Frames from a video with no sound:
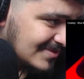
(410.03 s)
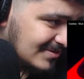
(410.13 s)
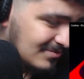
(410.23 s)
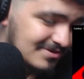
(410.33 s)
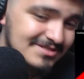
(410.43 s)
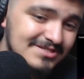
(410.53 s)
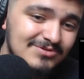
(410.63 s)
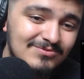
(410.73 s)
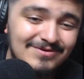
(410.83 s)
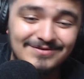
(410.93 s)
don't wanna see the
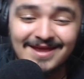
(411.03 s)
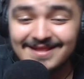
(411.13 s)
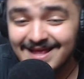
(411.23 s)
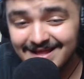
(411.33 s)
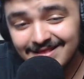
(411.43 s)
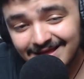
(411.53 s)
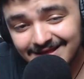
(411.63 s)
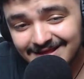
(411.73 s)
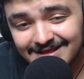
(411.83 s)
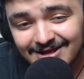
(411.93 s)
damn
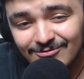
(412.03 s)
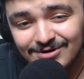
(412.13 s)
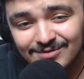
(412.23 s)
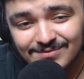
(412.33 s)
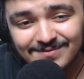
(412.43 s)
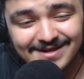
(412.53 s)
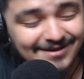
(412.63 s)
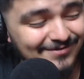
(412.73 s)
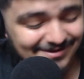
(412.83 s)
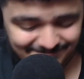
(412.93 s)
that won't hit me, man. That
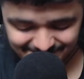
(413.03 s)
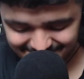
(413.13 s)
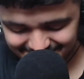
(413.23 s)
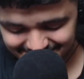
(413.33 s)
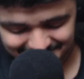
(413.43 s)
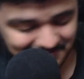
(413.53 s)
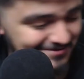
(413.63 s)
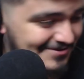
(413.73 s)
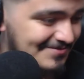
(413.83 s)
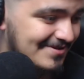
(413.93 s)
won't hit me. I don't
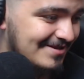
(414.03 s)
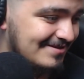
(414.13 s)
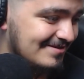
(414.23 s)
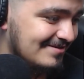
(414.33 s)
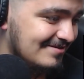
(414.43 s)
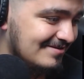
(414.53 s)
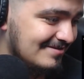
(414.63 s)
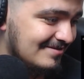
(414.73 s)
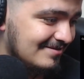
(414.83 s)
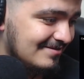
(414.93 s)
know, man.
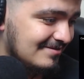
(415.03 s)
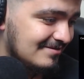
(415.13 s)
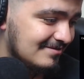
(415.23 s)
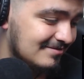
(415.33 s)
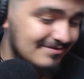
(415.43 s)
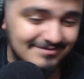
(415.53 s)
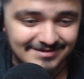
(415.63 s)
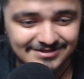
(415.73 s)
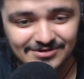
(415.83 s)
Let's go.